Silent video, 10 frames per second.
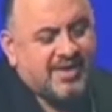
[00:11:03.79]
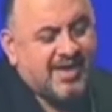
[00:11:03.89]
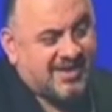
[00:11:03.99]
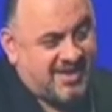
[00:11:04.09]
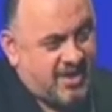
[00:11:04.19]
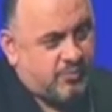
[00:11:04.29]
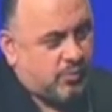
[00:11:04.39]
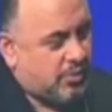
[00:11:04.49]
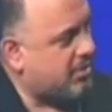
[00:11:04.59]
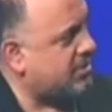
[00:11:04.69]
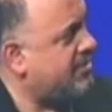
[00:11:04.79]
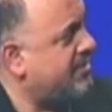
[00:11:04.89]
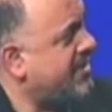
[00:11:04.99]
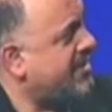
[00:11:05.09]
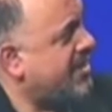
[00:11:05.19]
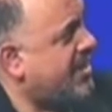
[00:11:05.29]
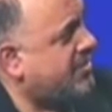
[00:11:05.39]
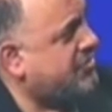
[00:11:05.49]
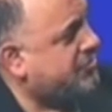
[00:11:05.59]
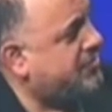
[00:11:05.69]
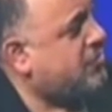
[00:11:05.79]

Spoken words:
it can work. And so we've